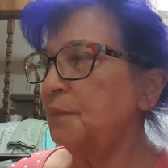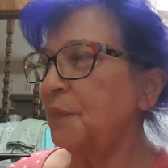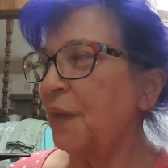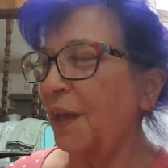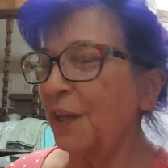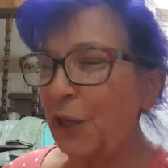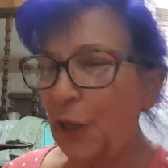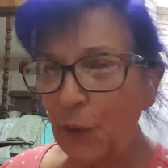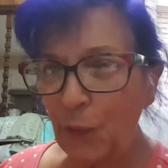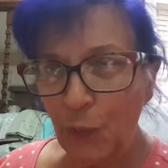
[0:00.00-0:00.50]

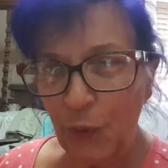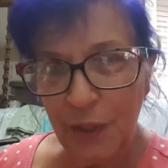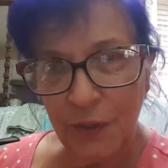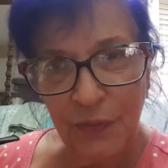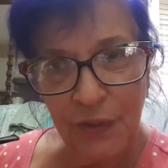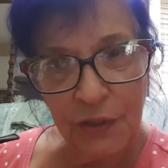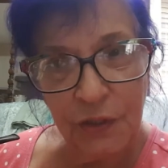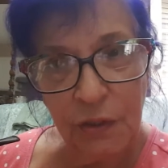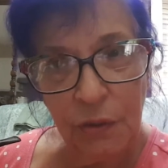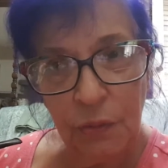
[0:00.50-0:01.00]
I got rid
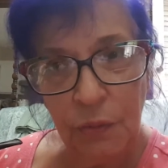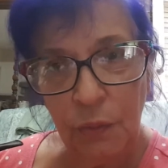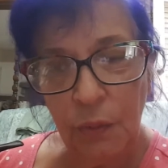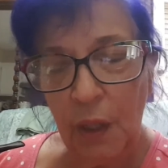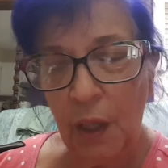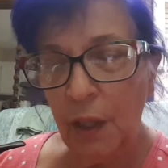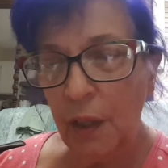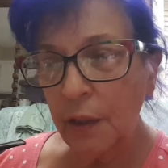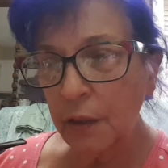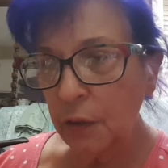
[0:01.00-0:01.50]
of it to
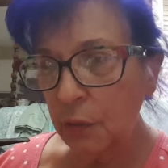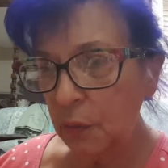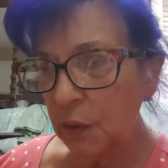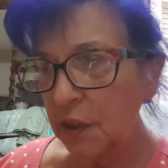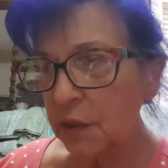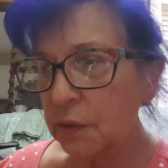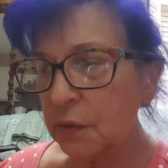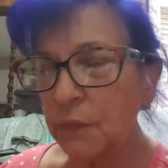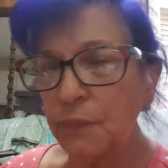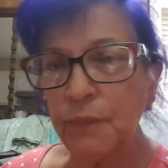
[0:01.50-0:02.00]

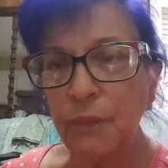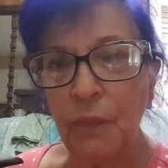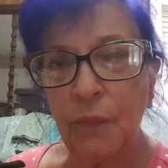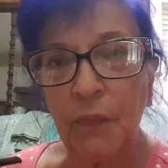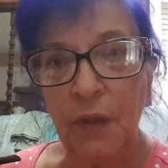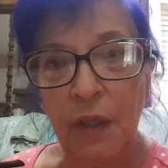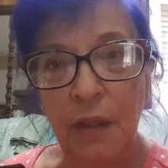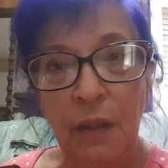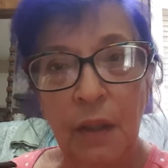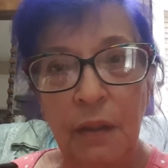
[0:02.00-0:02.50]
Chris,
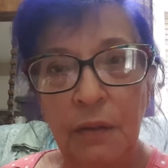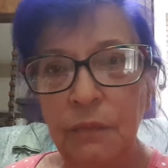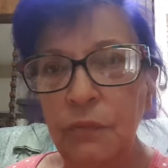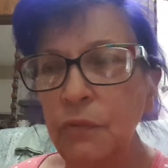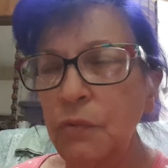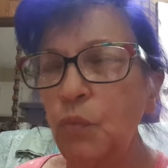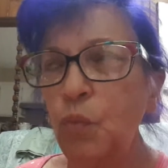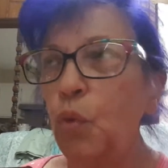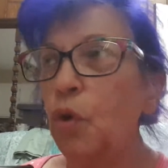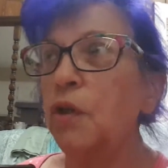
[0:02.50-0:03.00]
a
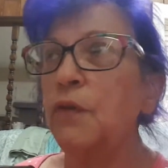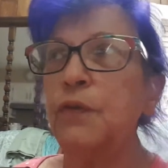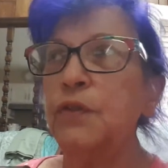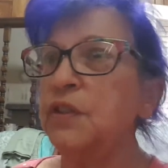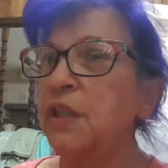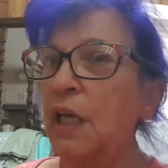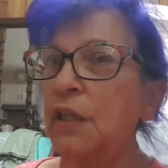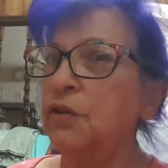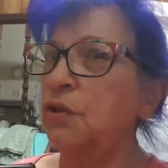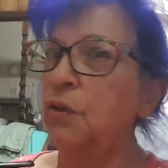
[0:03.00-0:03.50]
wonderful
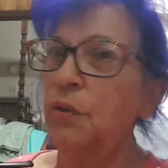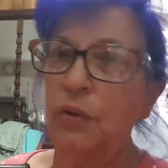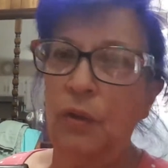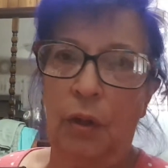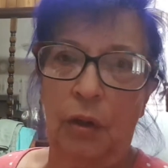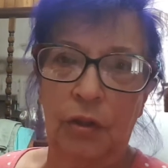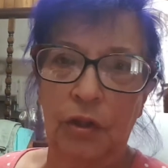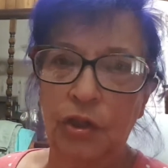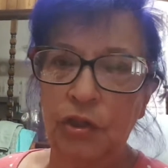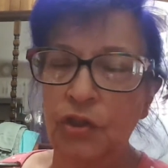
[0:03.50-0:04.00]
tattoo
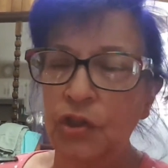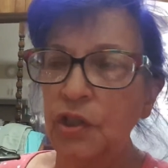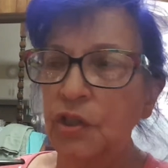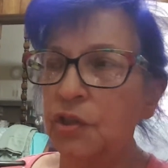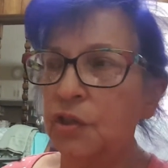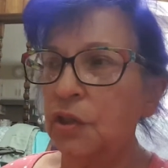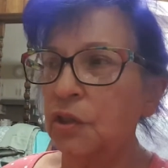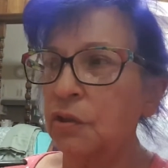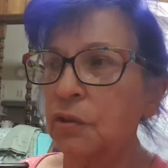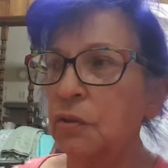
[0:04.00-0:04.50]
artist.
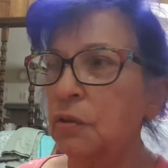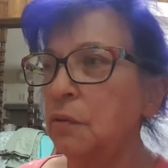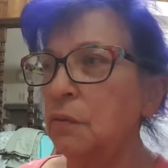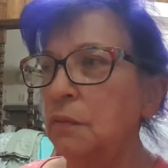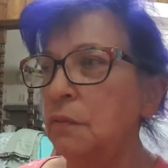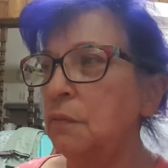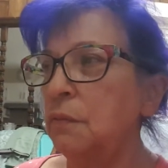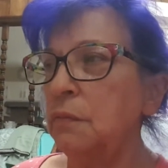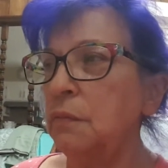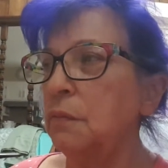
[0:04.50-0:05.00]
She's just
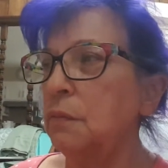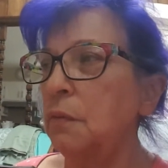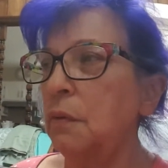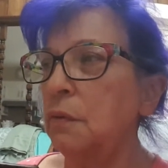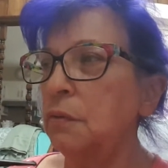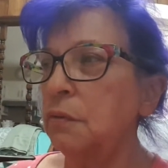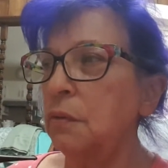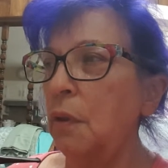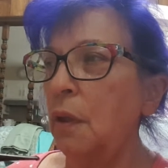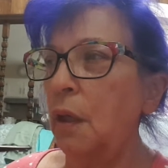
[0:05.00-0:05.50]

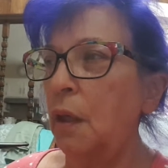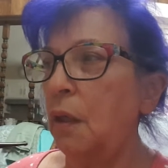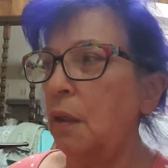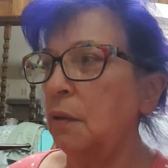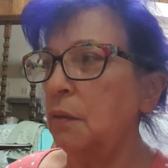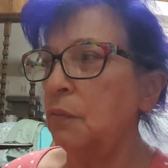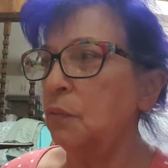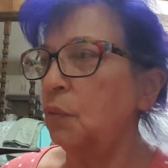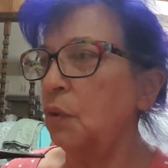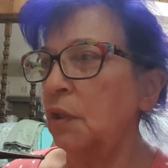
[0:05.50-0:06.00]

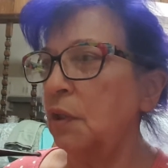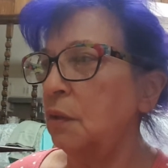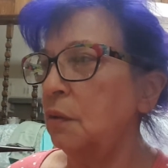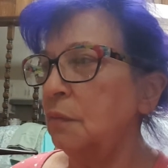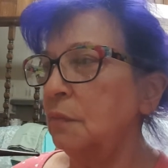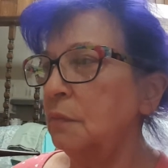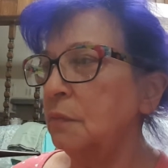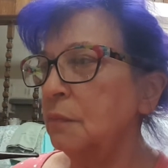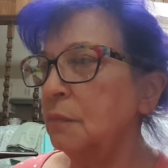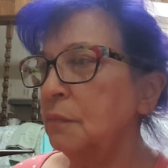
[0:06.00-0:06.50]
really,
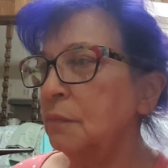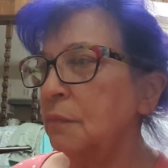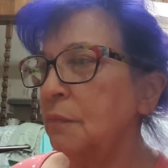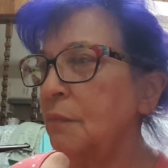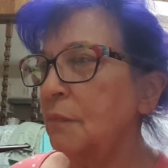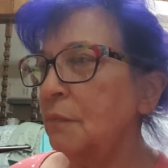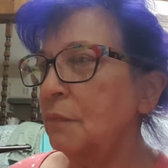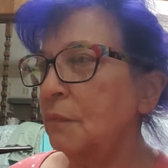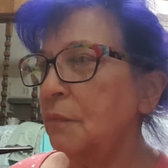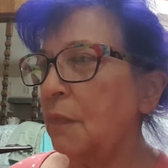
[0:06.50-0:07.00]

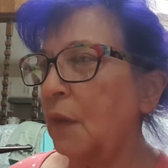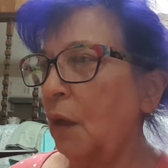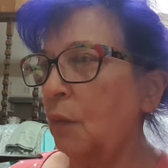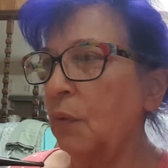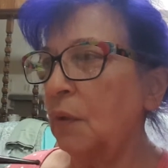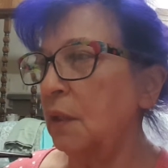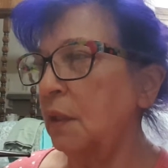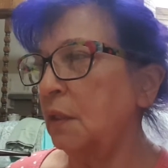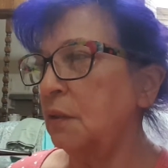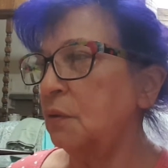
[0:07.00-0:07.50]
I
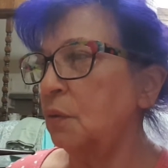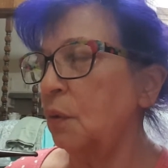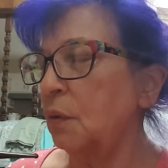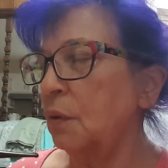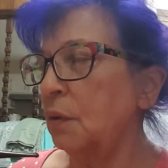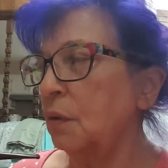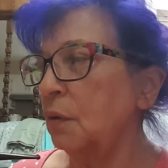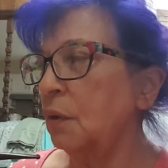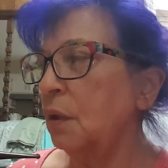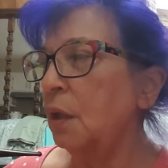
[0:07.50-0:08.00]
really adore
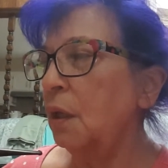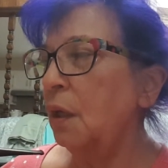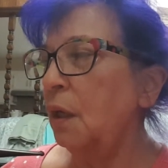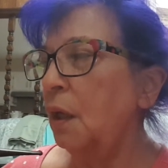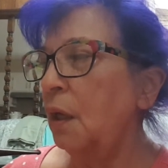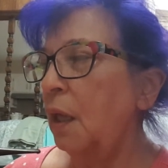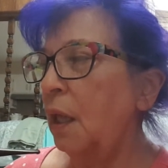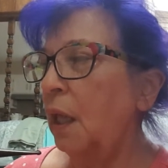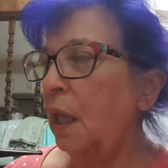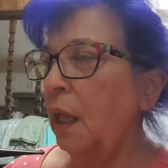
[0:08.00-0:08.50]
her.
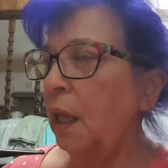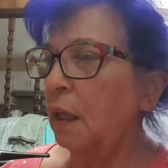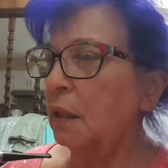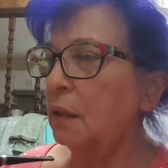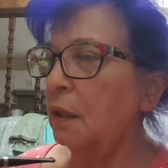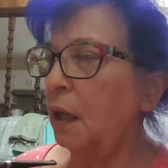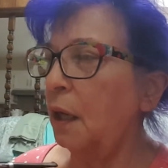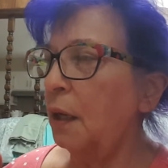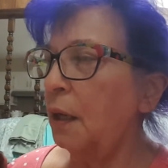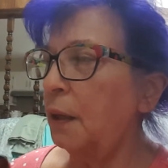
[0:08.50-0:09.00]

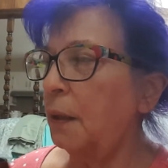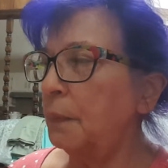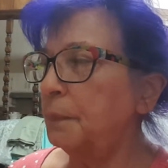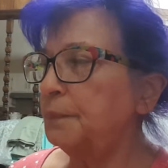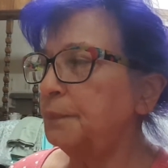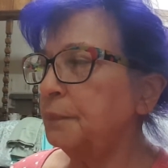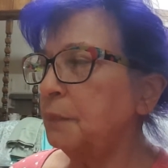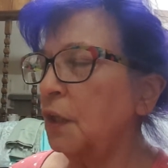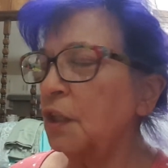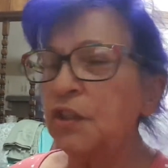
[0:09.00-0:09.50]

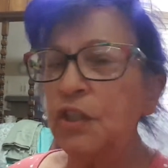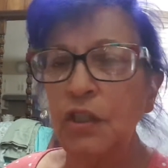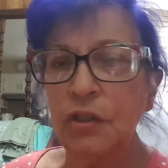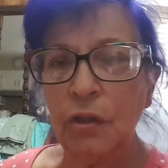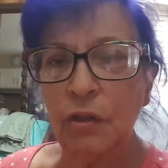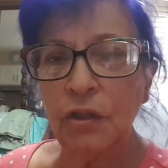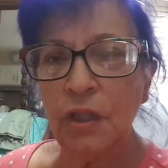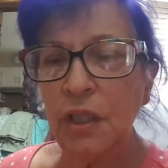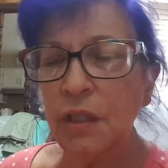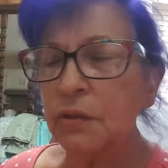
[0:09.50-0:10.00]
And she's
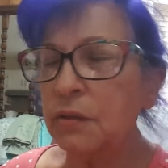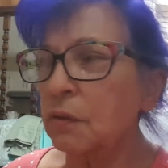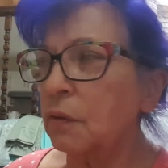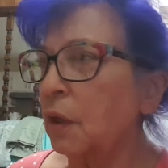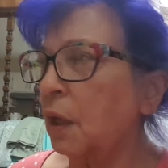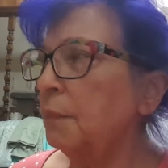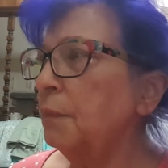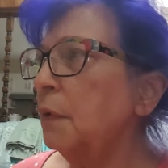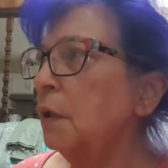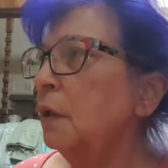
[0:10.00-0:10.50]
on
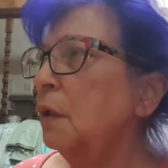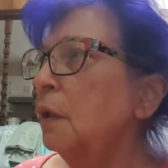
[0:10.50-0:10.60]
Instagram.